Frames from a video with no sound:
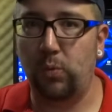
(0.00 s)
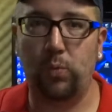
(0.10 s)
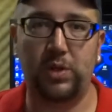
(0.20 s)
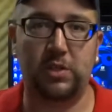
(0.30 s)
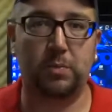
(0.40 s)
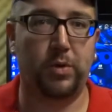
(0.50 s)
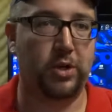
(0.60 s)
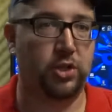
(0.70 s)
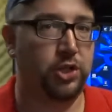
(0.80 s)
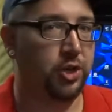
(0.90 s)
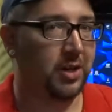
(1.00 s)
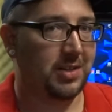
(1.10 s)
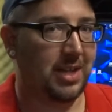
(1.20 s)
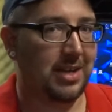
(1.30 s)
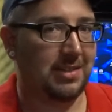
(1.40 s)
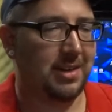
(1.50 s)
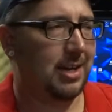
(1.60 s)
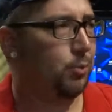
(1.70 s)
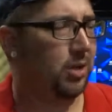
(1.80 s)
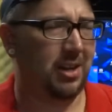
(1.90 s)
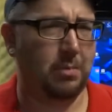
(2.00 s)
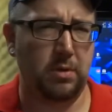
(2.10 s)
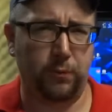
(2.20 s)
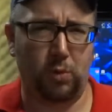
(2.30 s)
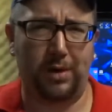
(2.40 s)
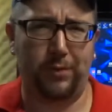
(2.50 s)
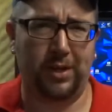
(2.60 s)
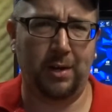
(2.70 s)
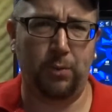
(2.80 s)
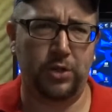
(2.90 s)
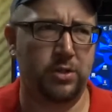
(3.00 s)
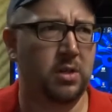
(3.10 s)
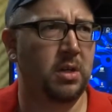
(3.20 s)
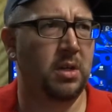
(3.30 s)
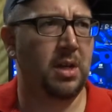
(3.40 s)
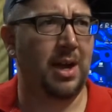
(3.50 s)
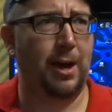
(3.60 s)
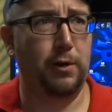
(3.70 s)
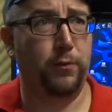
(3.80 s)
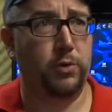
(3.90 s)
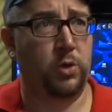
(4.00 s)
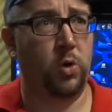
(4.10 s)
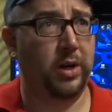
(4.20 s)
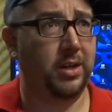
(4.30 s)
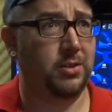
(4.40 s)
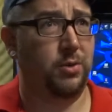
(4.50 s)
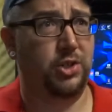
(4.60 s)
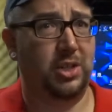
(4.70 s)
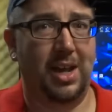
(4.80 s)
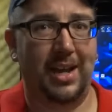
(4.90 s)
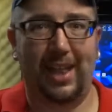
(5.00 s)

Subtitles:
It wasn't much junk as last time or the time before. I forget which. I don't know if it was August or July.